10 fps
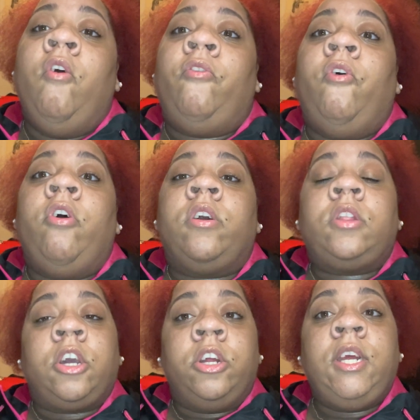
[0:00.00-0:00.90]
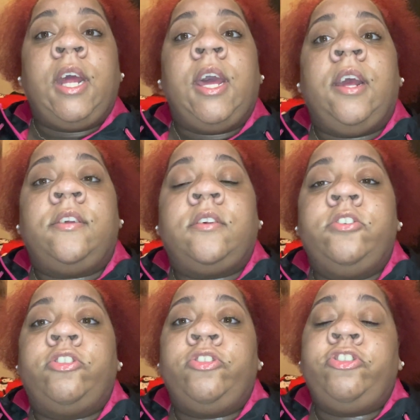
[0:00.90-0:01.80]
for 30 days
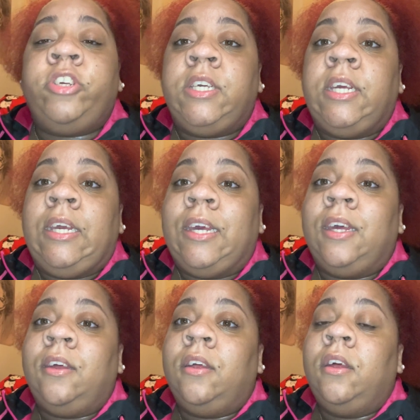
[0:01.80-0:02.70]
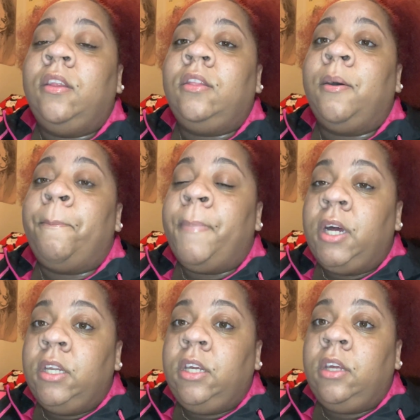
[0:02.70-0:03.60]
so she can get the
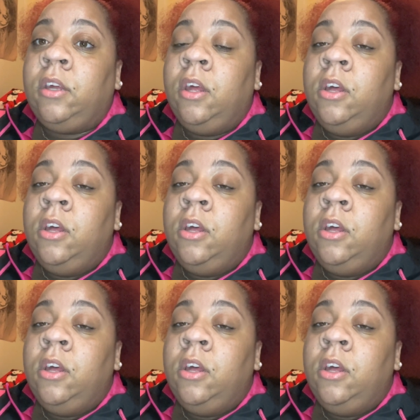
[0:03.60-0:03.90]
money